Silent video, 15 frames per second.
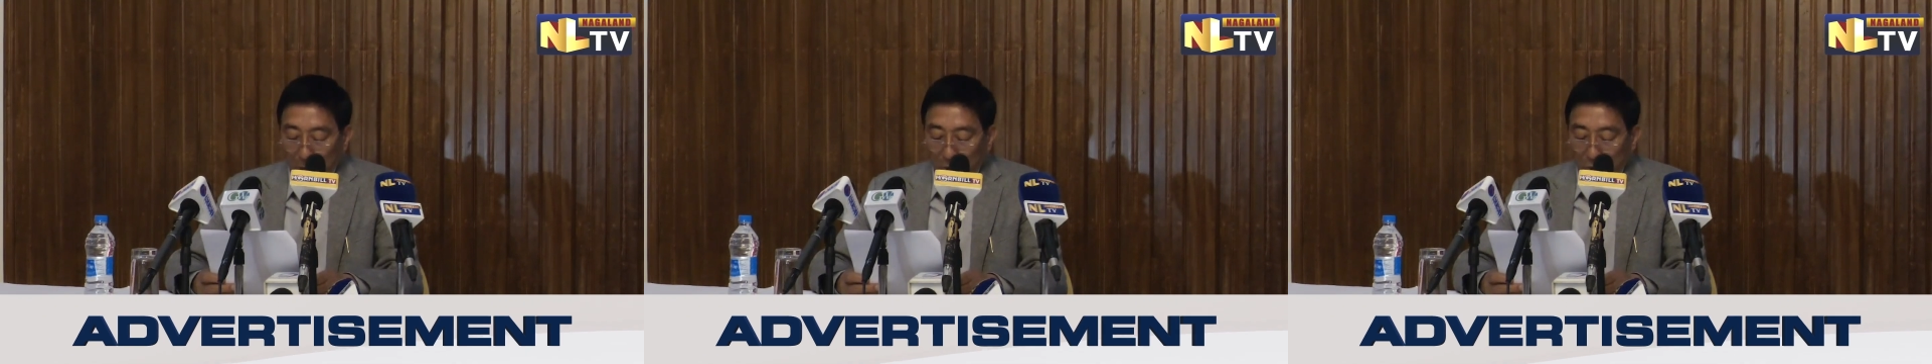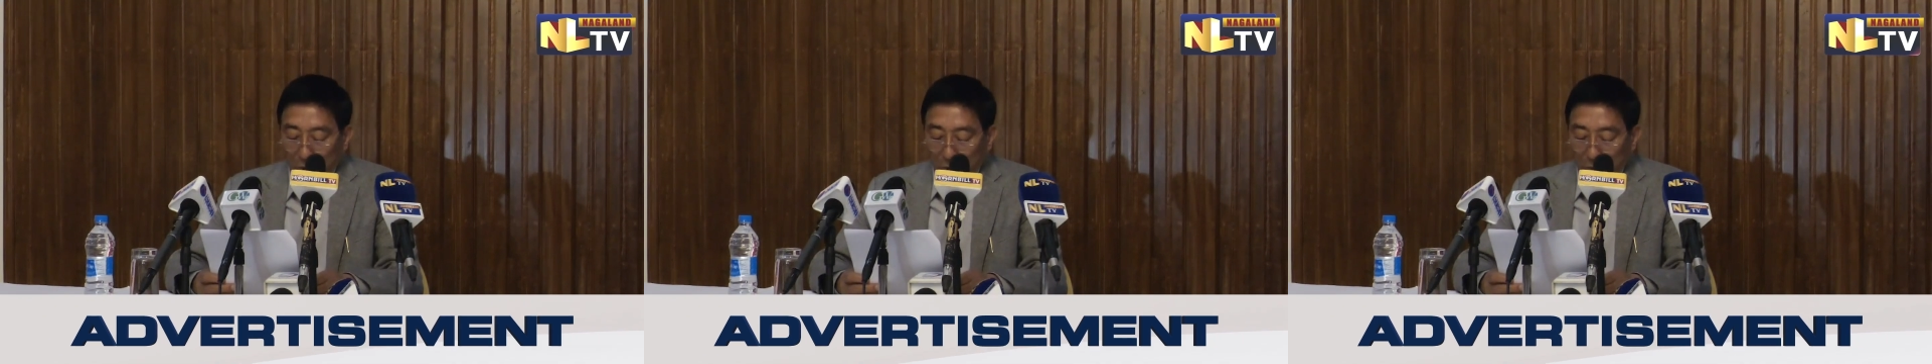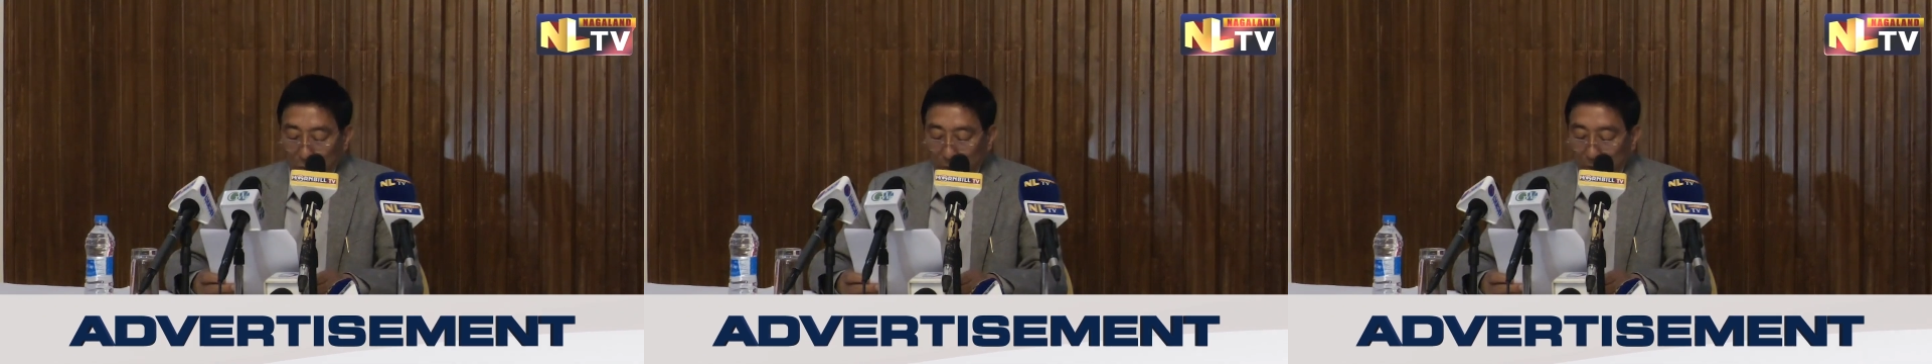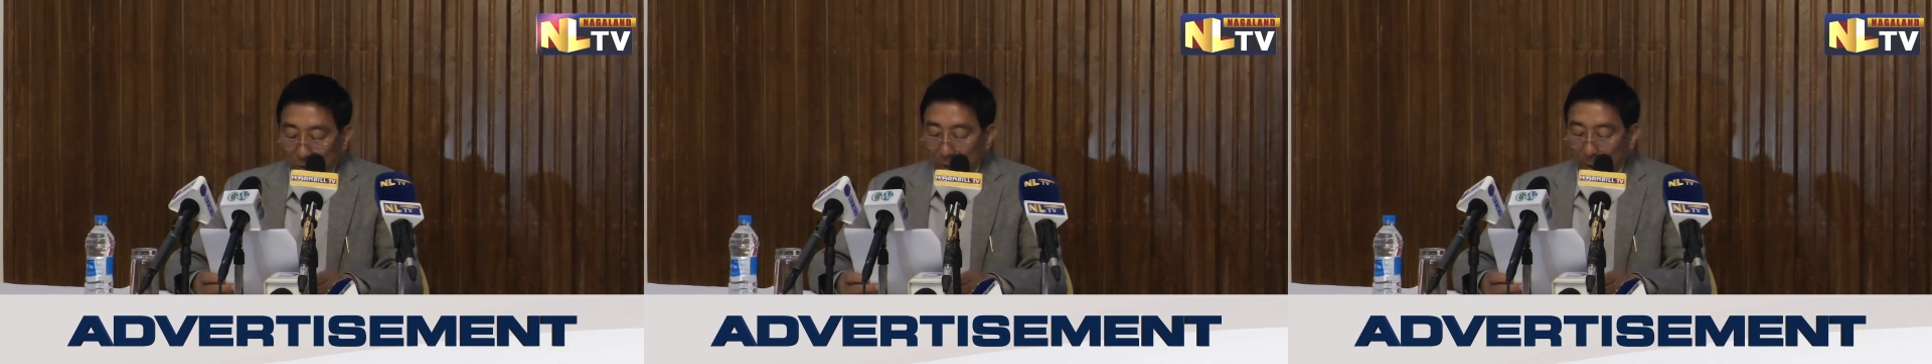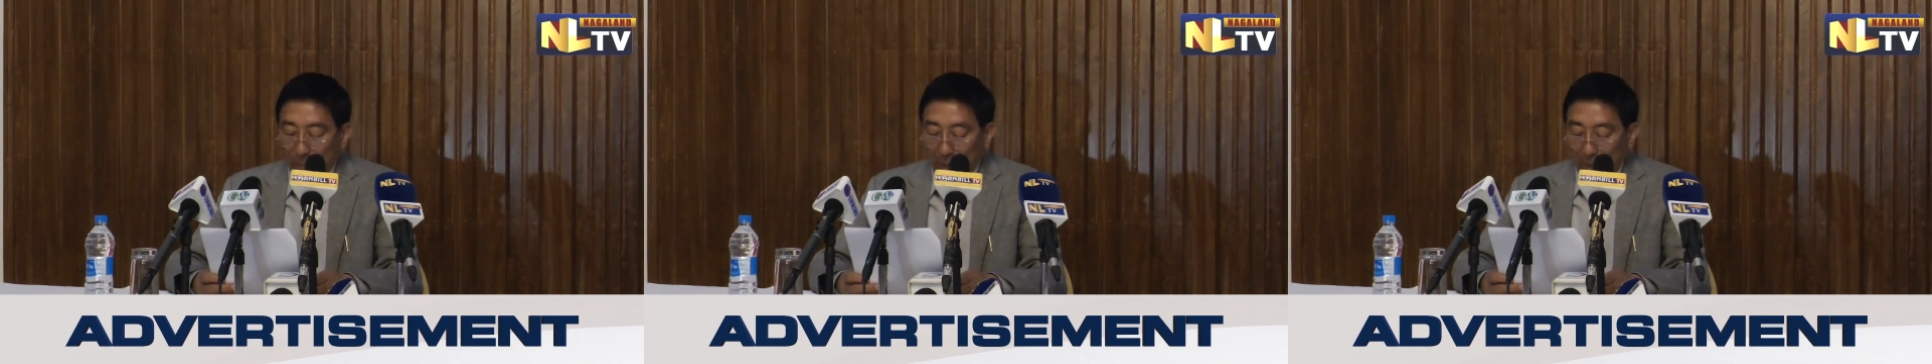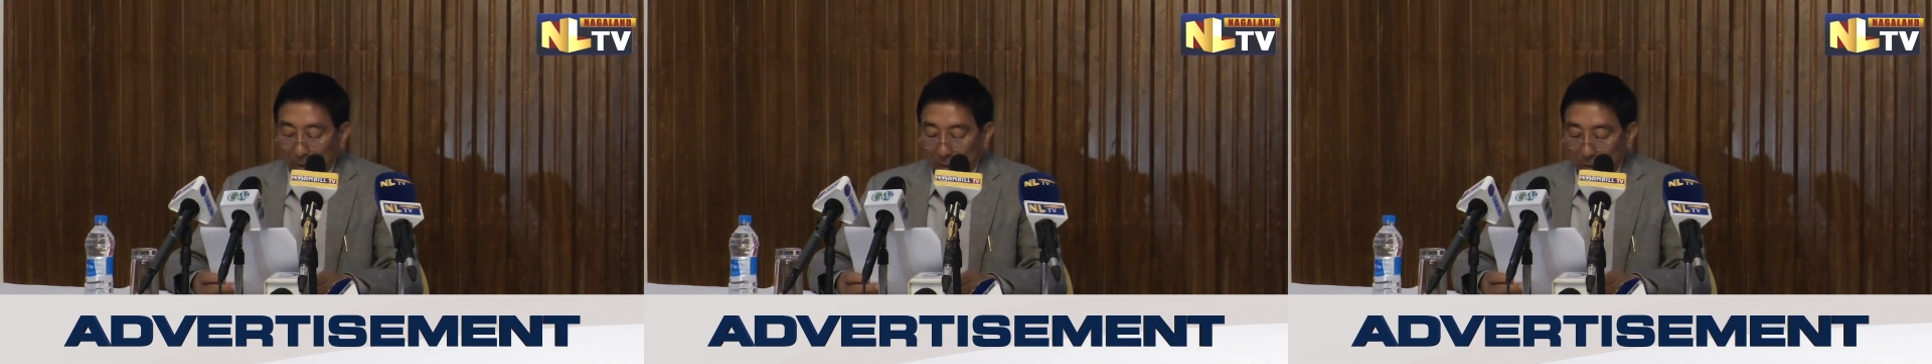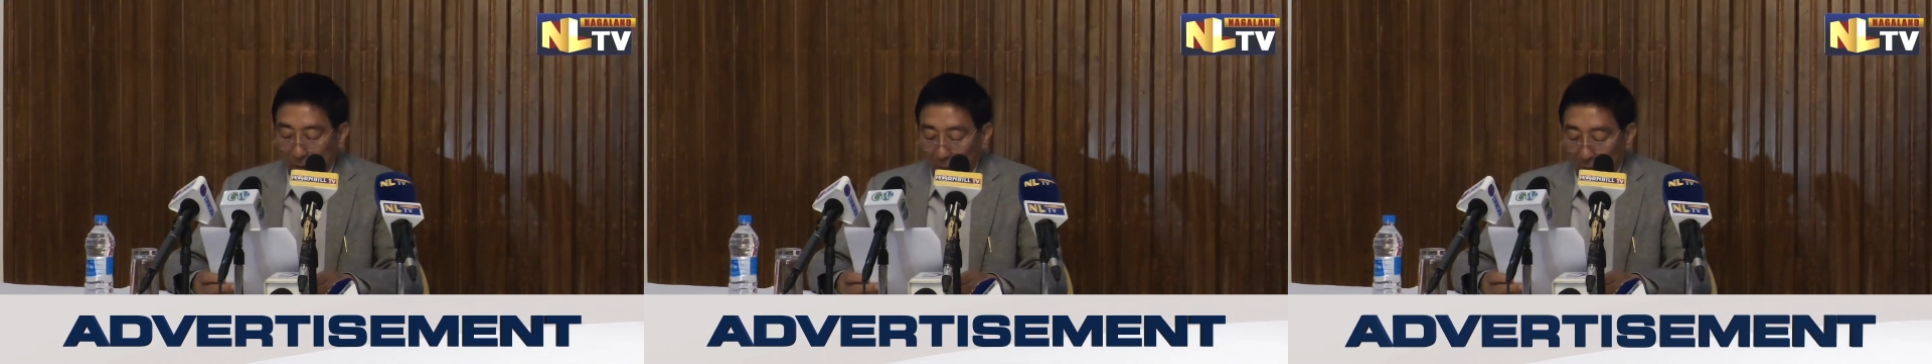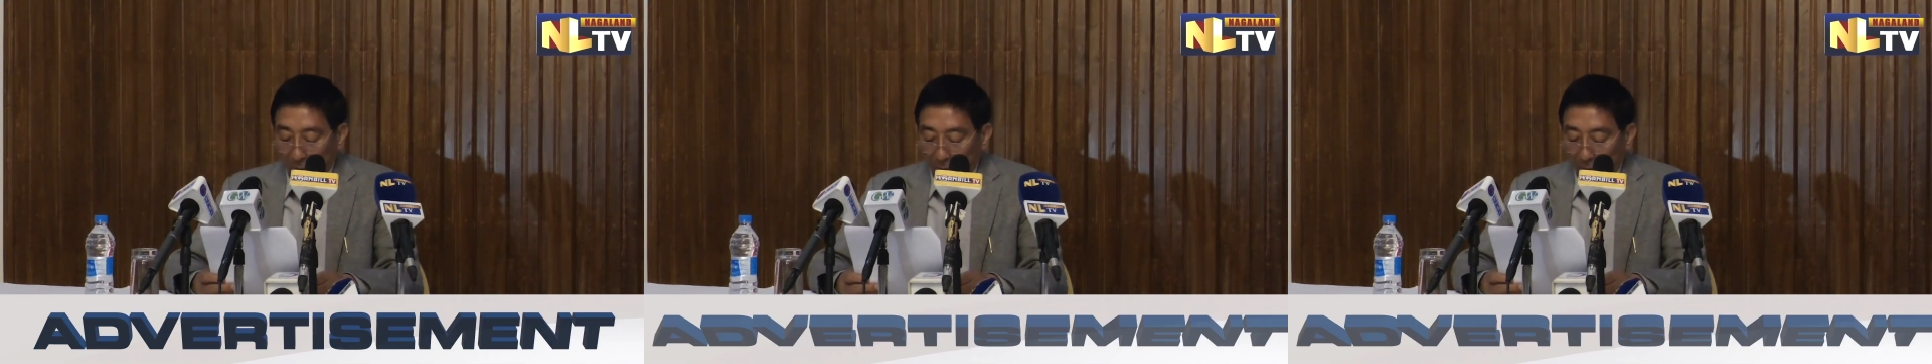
issue is a must